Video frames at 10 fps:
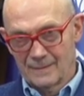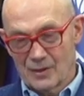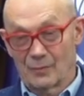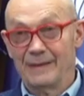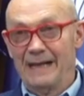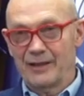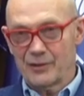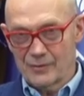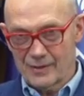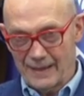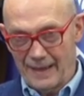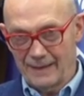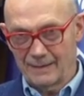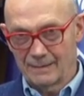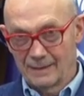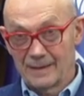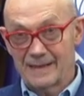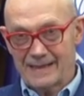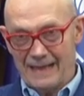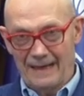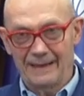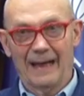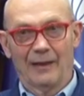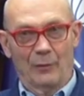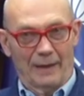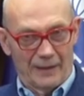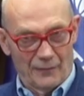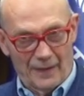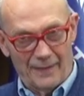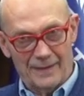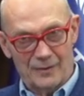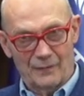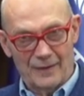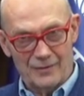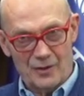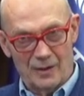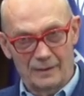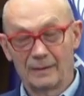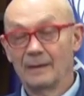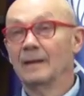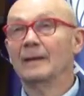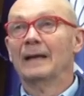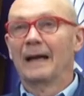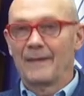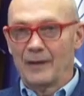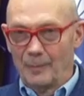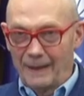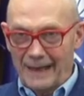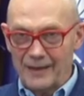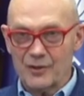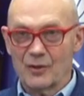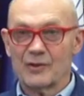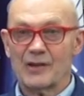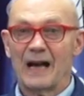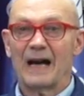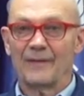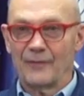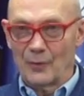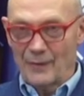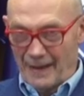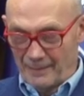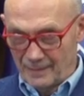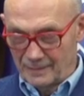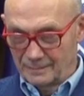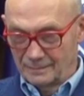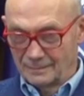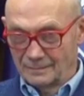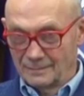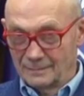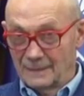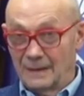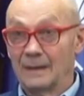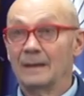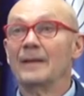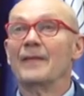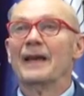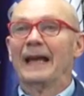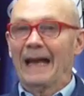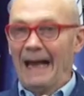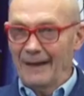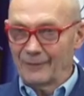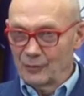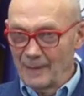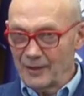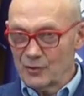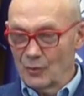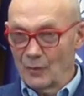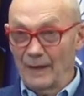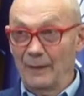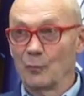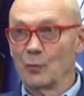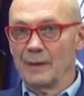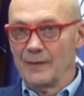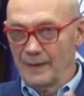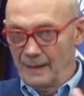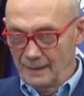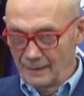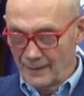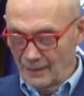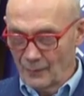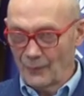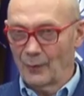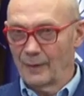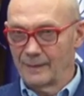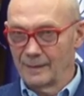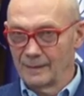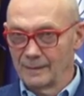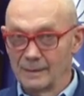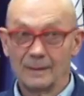So nation states sign and ratify this convention, and the obligations are for them. They have to make sure that within their authority,